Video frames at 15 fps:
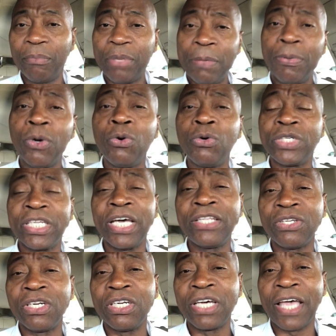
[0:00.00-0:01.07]
People who
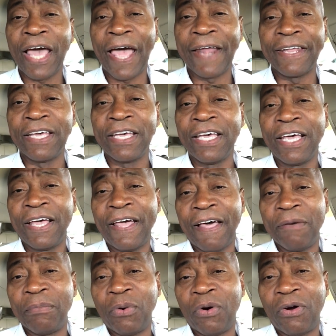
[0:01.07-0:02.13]
tend to look at
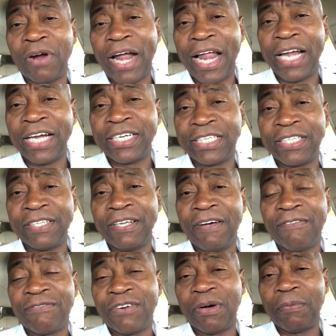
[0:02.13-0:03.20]
morality
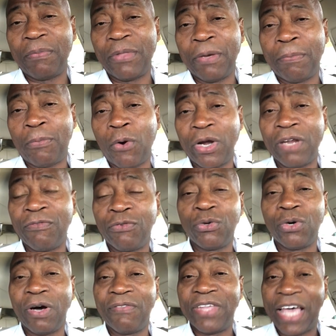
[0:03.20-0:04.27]
from the point of
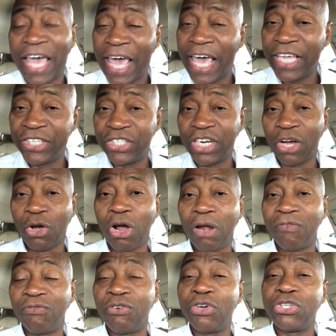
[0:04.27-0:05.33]
view of the agent are
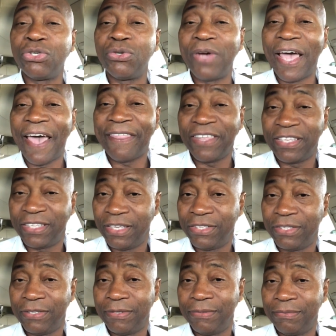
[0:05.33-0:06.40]
called virtue
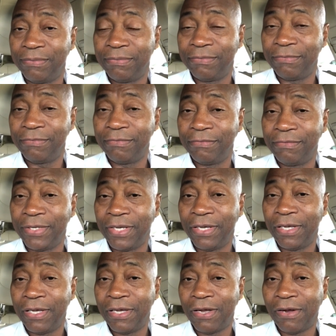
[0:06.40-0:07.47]
ethicists.
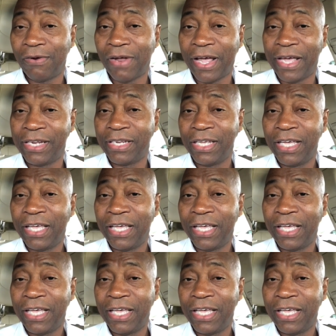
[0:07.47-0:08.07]
Right?